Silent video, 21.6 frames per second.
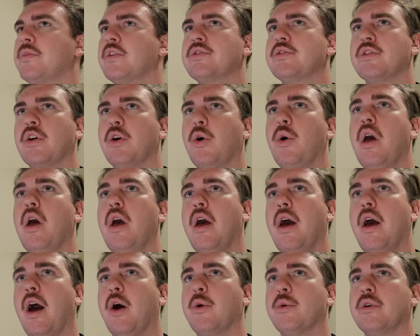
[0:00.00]
So
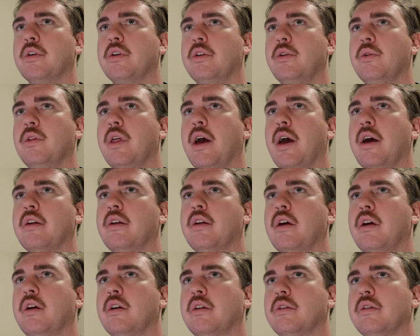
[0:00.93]
how we're going to do that
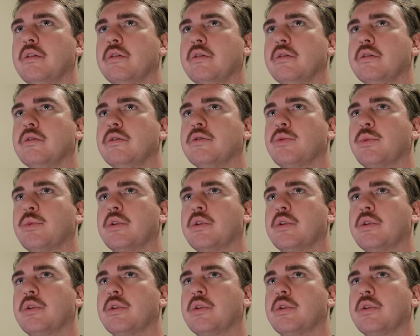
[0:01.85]
is